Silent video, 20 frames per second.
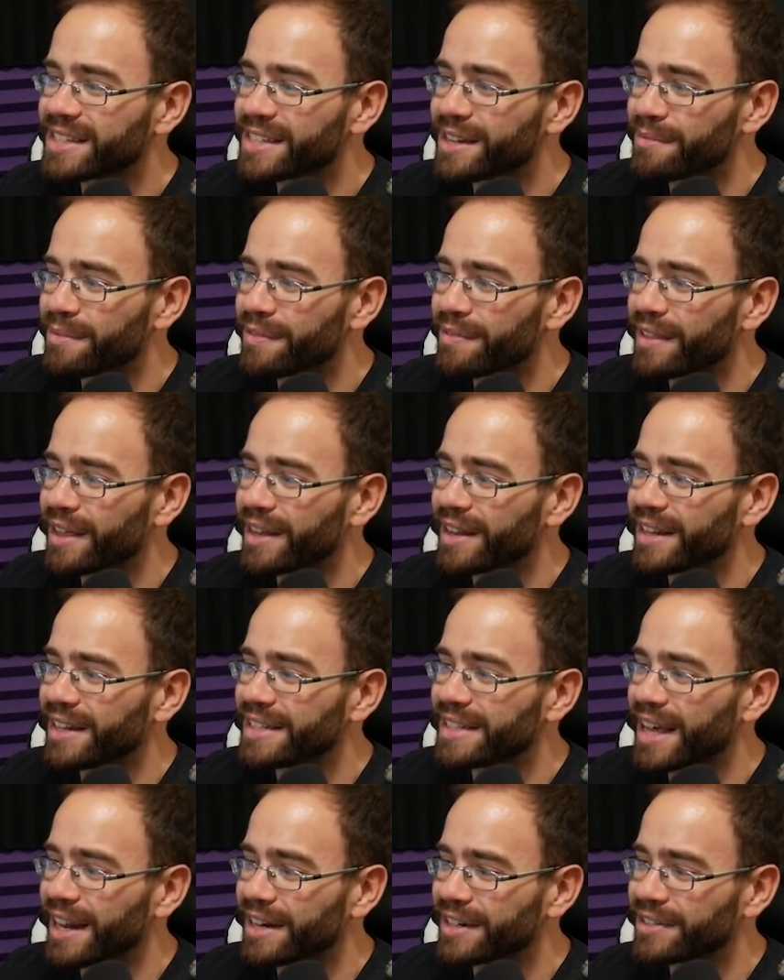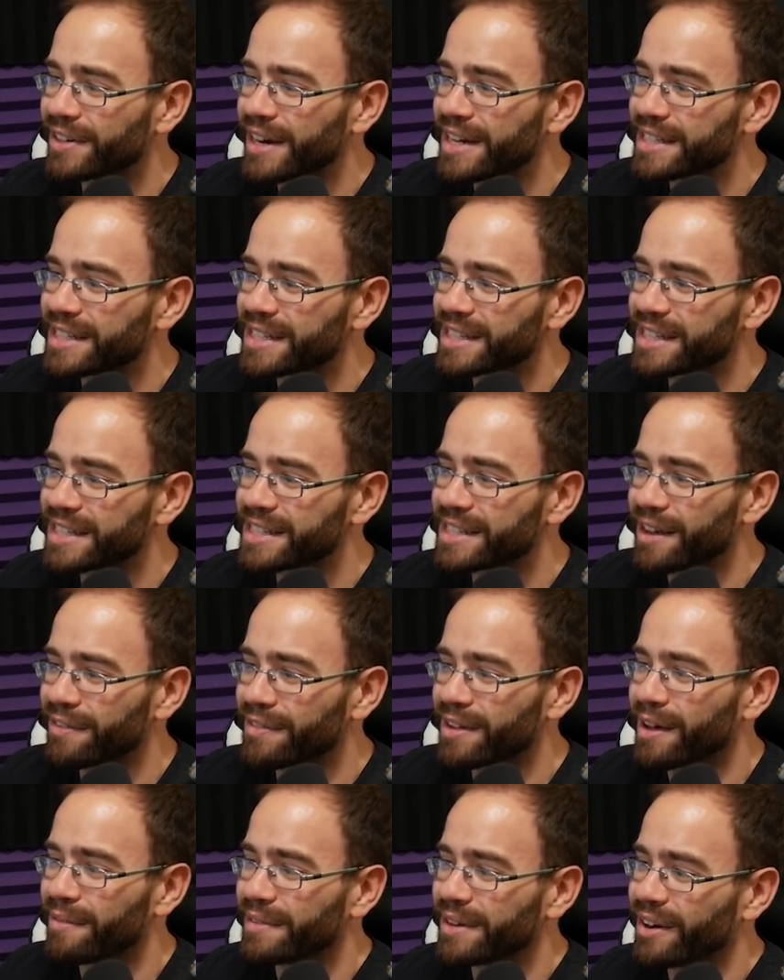some of the antenna traces and
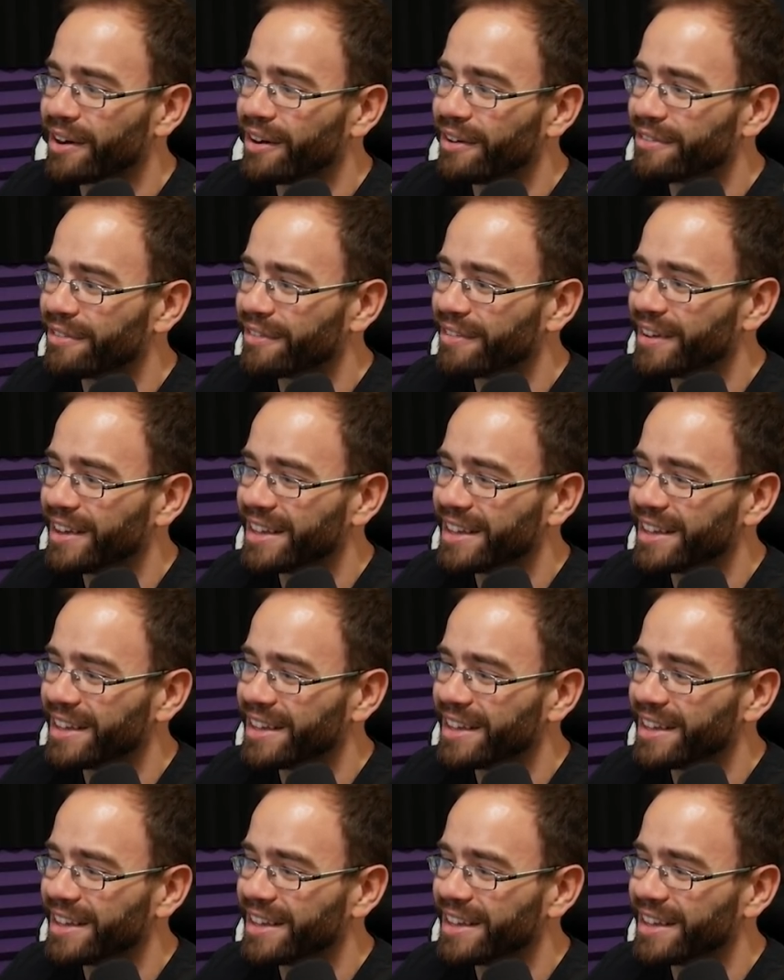stuff coming off of